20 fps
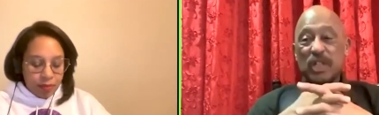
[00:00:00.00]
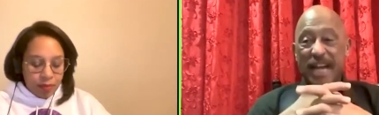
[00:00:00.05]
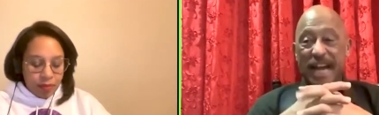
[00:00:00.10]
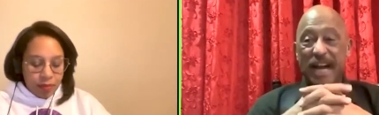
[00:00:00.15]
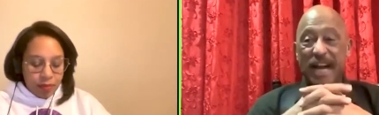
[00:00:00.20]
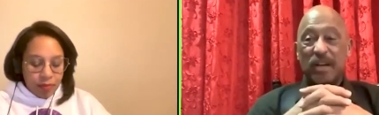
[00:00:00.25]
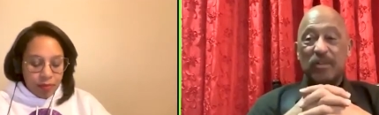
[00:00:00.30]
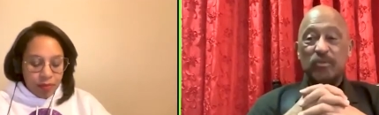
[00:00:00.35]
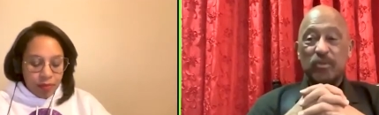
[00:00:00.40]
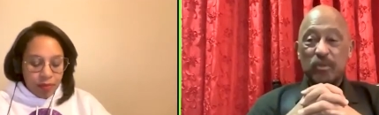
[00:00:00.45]

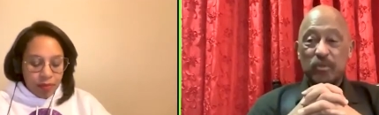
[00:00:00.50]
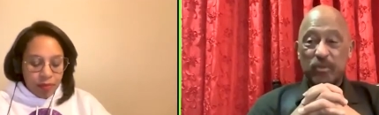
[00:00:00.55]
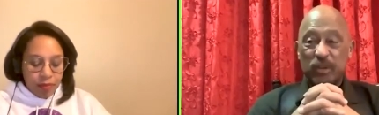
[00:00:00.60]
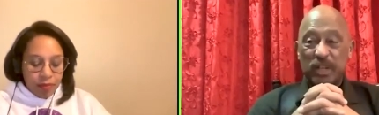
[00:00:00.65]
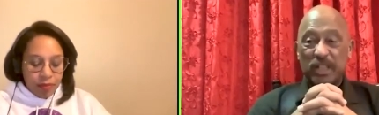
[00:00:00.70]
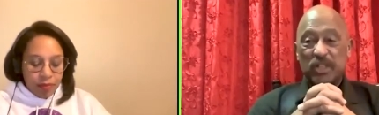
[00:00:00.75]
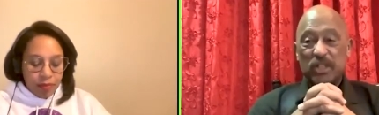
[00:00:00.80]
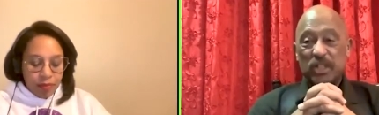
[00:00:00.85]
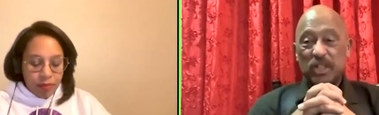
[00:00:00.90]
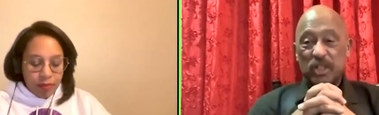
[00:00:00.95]
Speaker 1: scoundrel,
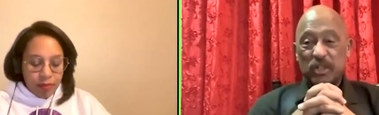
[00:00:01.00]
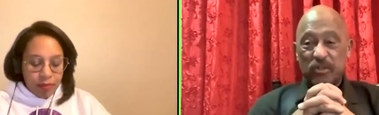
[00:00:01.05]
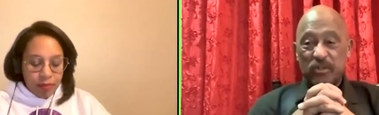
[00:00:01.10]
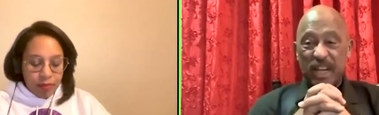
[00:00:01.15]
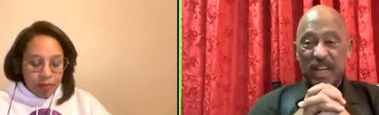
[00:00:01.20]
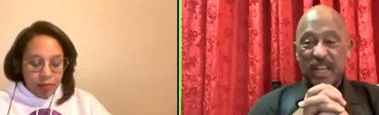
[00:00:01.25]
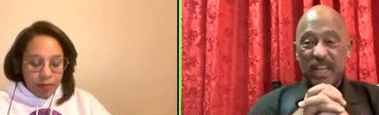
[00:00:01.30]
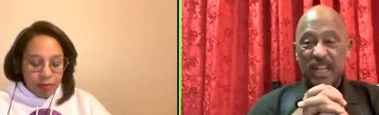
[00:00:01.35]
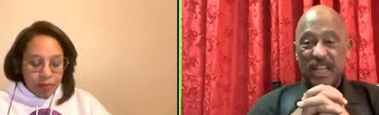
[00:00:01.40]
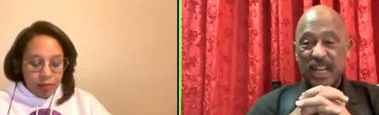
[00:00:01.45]
Richard
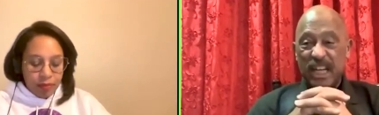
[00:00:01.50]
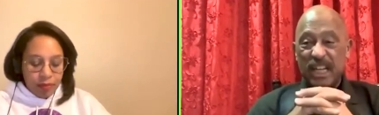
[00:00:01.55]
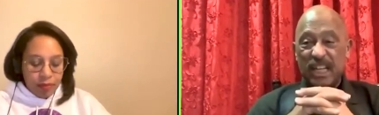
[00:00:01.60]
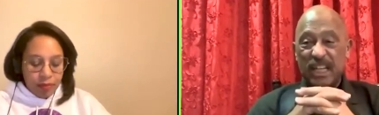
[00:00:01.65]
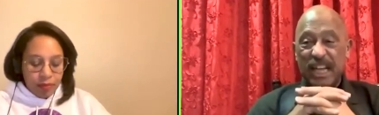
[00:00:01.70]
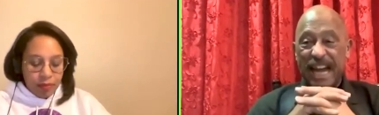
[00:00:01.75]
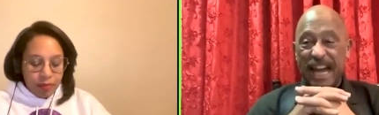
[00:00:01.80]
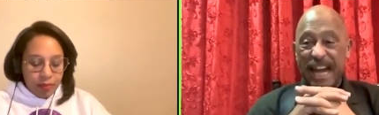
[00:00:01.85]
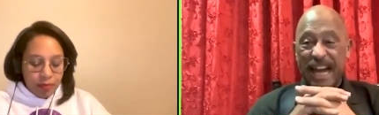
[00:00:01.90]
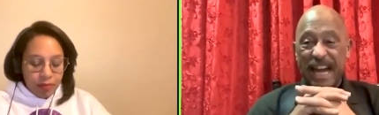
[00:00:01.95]
Tricky
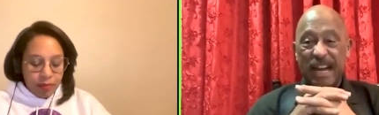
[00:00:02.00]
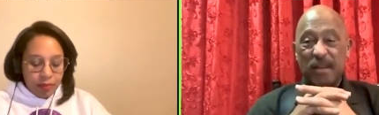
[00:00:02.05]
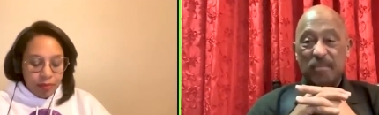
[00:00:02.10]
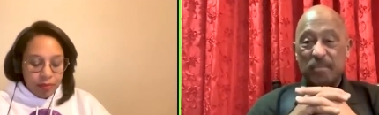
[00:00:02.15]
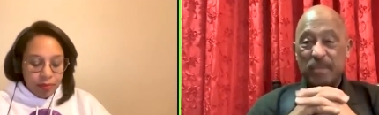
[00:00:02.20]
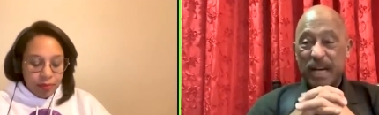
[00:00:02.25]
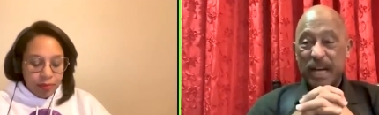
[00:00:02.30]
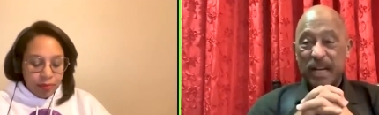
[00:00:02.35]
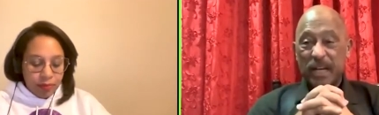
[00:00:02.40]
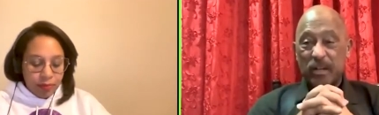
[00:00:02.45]
Dick, I
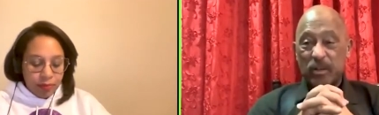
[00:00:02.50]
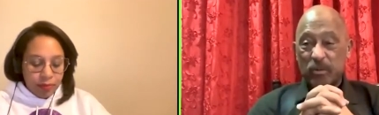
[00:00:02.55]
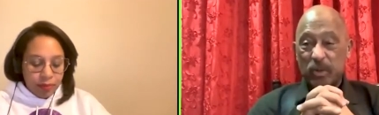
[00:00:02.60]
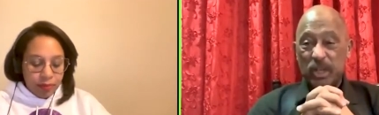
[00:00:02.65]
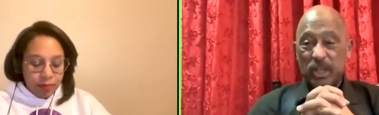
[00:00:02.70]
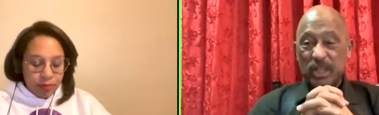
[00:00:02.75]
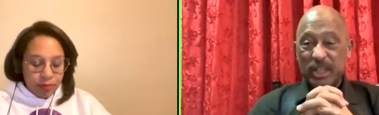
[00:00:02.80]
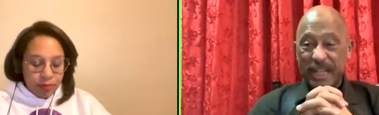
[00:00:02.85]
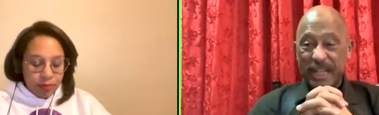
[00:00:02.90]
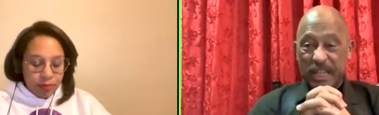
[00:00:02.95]
am not a
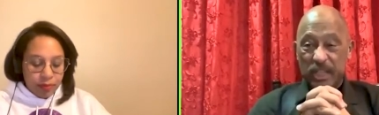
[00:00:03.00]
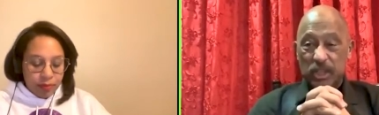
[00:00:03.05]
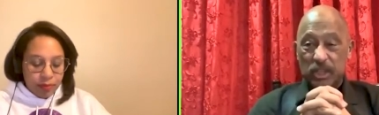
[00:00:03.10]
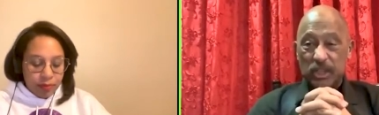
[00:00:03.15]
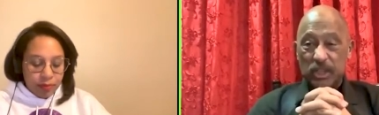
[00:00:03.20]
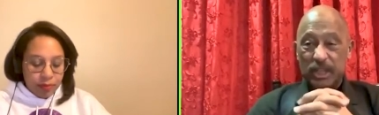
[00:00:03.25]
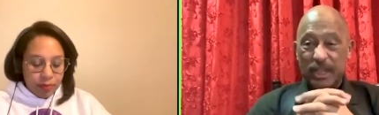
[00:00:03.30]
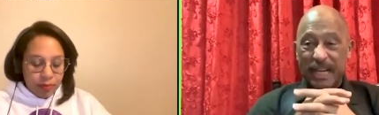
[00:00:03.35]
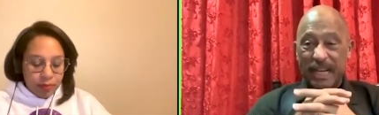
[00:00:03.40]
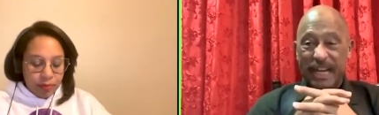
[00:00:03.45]
crook
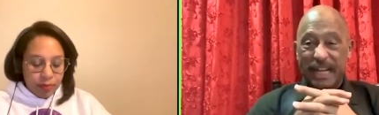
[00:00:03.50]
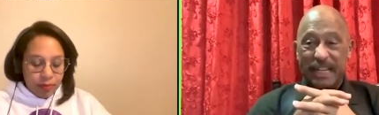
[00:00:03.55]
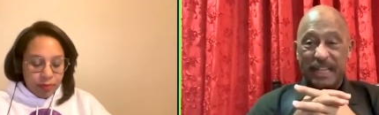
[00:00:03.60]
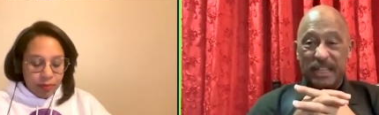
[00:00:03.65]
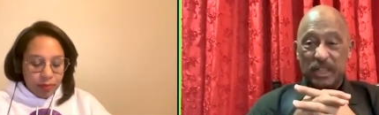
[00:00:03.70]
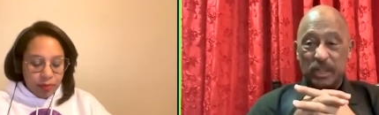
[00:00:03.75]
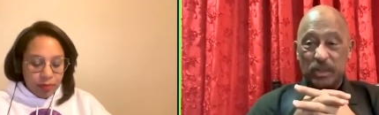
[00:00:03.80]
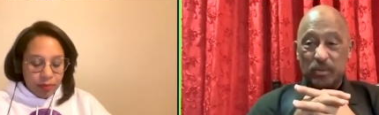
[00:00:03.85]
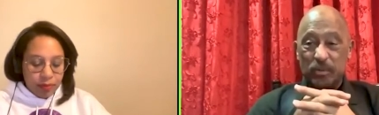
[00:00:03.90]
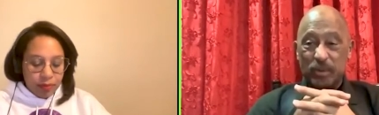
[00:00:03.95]
Nixon, got
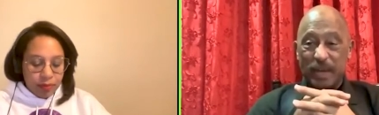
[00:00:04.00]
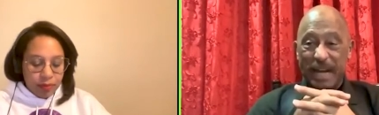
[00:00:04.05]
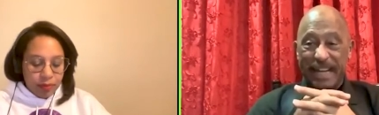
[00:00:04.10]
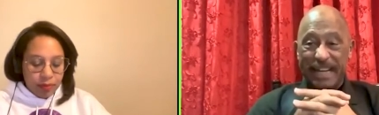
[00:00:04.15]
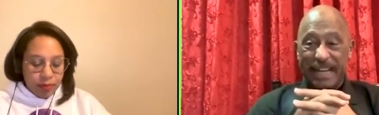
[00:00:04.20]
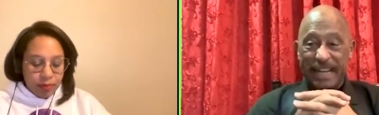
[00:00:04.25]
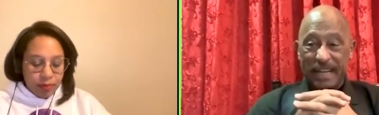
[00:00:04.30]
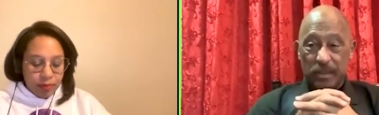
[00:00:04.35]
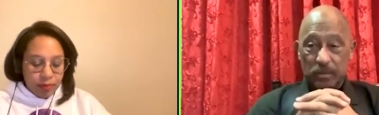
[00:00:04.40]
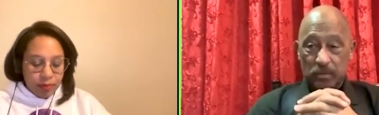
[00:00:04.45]
into the
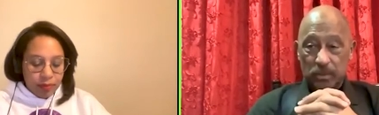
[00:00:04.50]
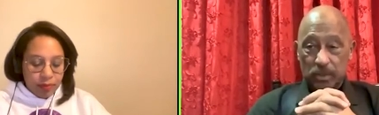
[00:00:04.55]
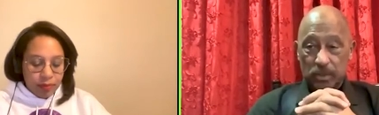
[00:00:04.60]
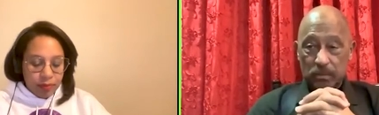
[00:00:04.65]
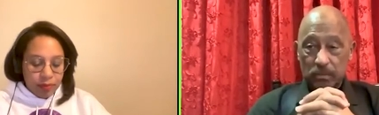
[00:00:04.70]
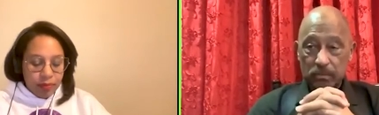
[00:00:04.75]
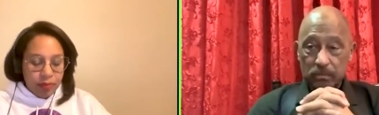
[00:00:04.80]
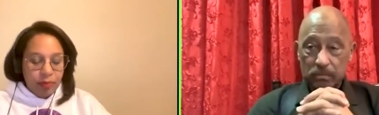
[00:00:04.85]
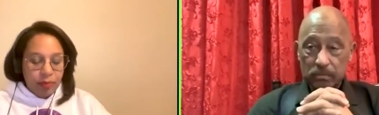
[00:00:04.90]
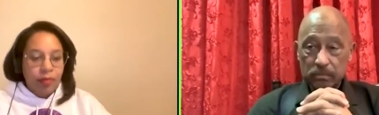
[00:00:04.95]
White
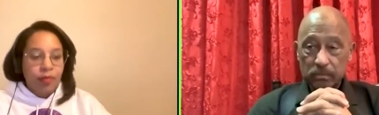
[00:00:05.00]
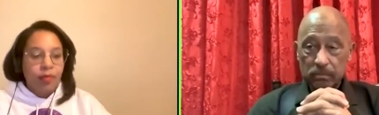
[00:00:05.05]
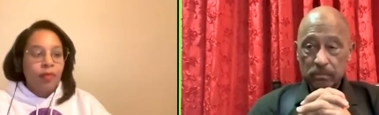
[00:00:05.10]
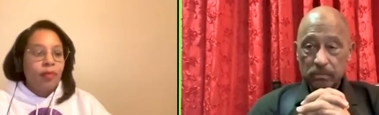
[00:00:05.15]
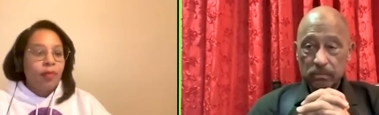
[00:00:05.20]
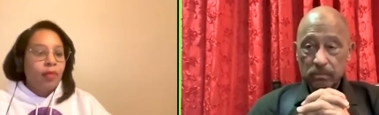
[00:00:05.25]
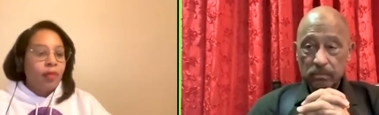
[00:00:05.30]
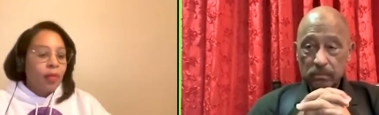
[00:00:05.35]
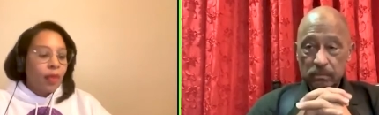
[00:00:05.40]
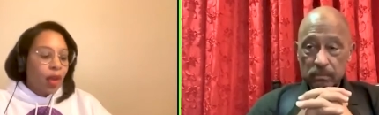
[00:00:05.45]
House.
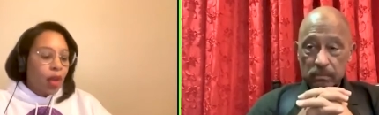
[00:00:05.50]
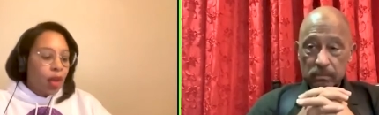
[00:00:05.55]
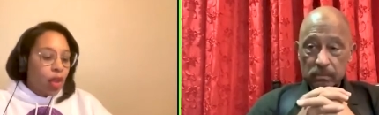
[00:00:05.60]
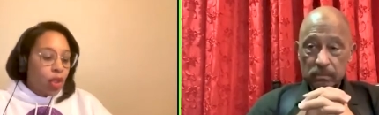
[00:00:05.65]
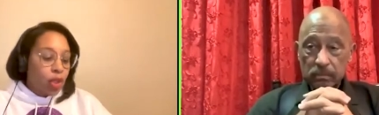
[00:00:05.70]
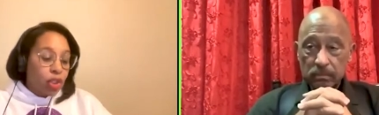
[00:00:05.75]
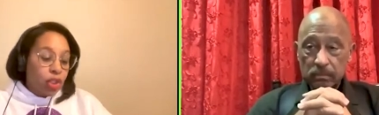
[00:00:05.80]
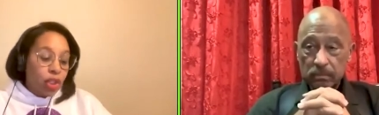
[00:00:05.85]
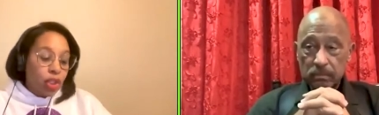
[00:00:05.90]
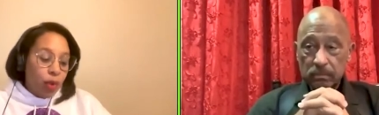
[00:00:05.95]

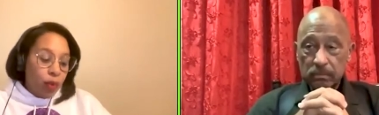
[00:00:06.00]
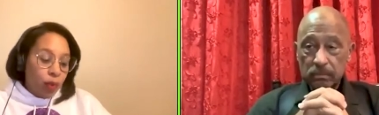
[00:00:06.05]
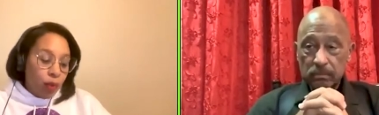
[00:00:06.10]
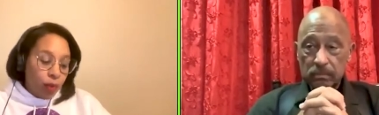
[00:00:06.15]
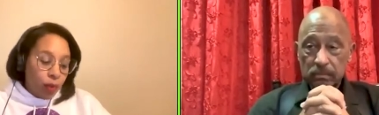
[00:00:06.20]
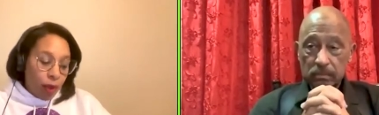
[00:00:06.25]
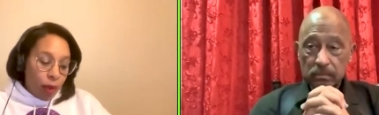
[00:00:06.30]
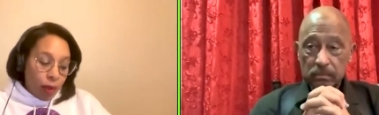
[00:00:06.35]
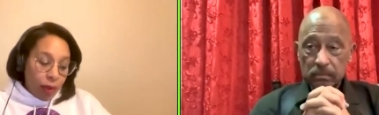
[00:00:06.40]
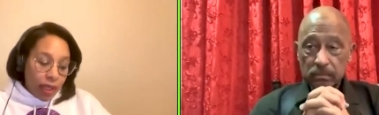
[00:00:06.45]

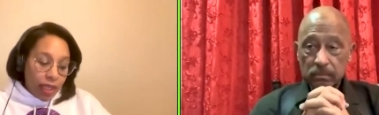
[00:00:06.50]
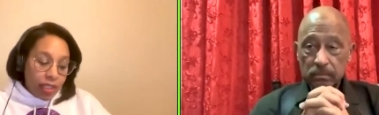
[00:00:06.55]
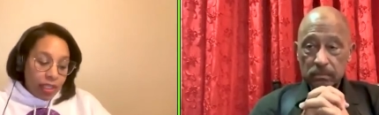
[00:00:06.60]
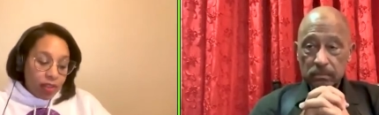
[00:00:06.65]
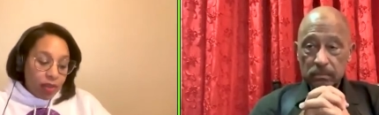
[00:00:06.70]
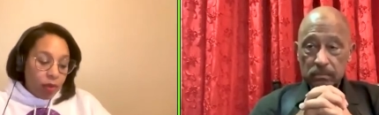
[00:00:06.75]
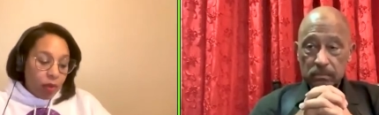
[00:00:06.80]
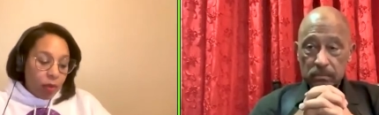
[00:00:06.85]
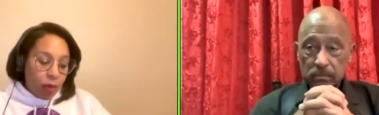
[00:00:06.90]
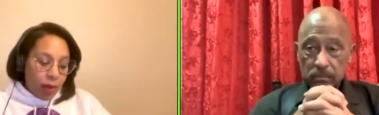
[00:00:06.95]
Speaker 2: So,
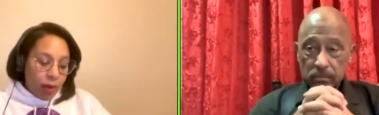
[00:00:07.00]
okay, so